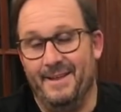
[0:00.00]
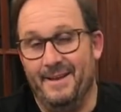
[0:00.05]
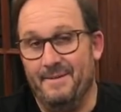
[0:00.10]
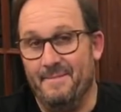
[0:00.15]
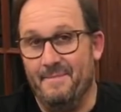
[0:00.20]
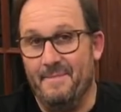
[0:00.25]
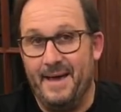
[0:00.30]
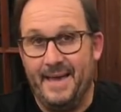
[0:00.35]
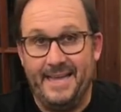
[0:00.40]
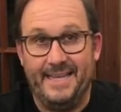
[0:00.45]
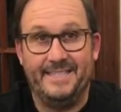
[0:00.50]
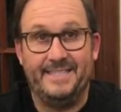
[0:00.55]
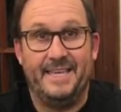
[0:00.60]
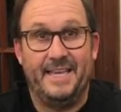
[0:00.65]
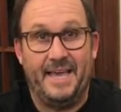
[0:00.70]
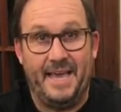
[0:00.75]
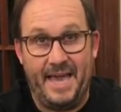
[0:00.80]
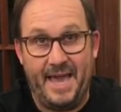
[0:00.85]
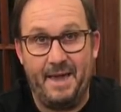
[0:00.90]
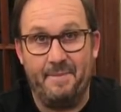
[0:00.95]

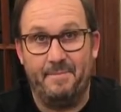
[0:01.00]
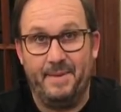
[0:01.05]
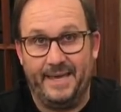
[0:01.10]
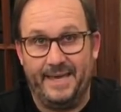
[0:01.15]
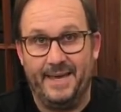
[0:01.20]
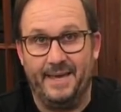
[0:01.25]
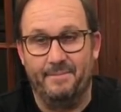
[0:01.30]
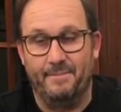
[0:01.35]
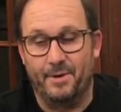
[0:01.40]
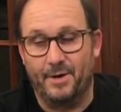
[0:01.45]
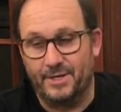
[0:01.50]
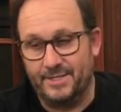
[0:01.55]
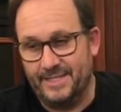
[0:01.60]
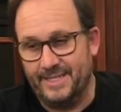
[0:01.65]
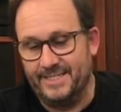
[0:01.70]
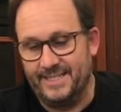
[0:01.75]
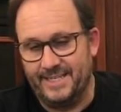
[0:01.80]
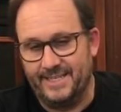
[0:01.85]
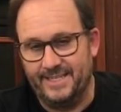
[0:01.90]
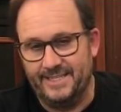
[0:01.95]
amazing epic unbox,
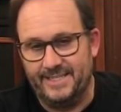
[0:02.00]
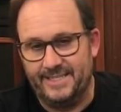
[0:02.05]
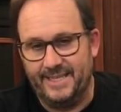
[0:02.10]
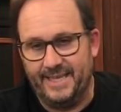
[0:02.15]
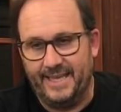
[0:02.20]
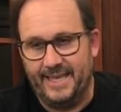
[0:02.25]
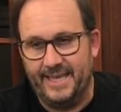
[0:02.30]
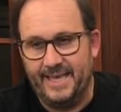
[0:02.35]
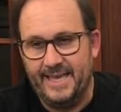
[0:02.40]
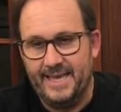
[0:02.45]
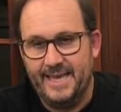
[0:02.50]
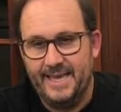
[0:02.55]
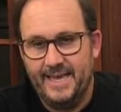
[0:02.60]
as you can see.